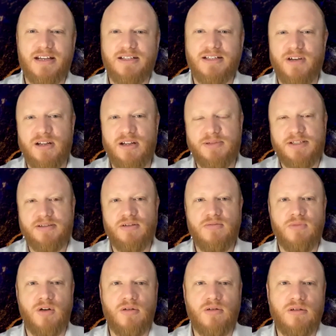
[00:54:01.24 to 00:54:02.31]
develops its own
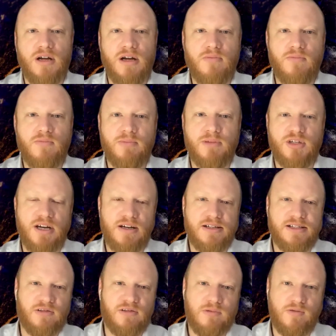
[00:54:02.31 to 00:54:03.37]
model. The machine
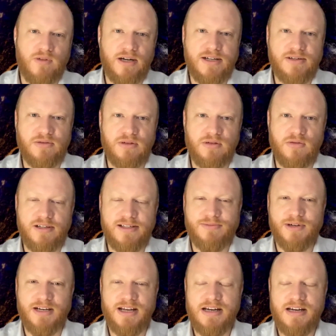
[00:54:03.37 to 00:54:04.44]
itself provides all the noise
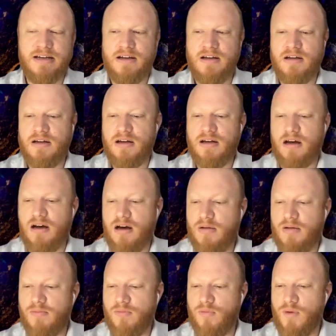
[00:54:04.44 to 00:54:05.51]
we need.
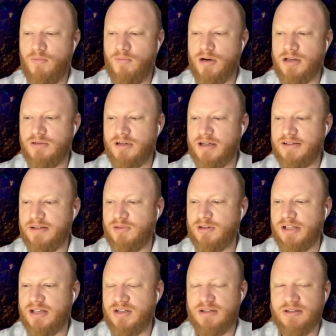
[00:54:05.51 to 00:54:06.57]
When we're doing our
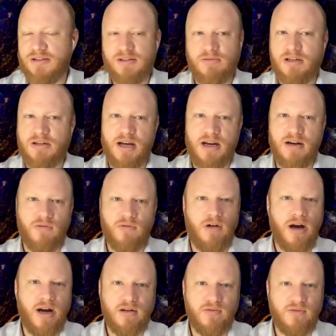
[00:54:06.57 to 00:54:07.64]
simulations, we add a
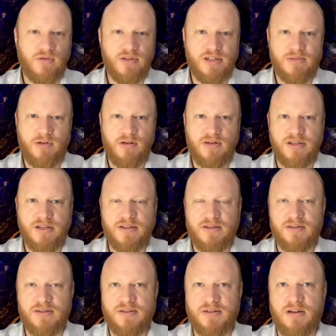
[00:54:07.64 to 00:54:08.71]
variety of noise
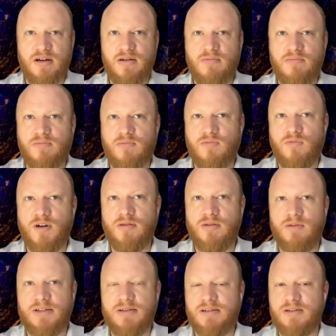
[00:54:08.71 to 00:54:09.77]
processes, whether
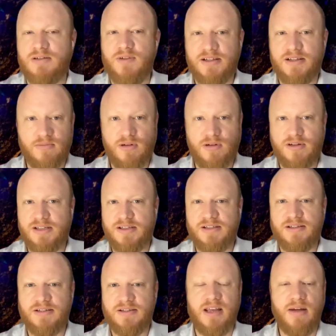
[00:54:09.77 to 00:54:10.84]
it's dephasing
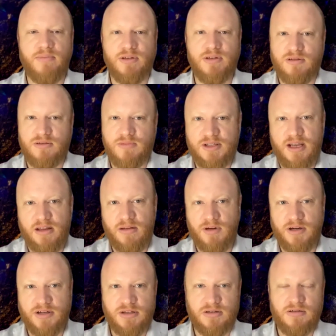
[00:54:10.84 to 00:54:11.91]
processes, amplitude
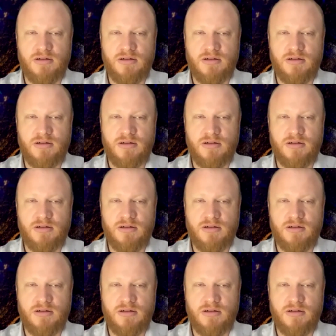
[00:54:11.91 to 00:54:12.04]
miscalibration,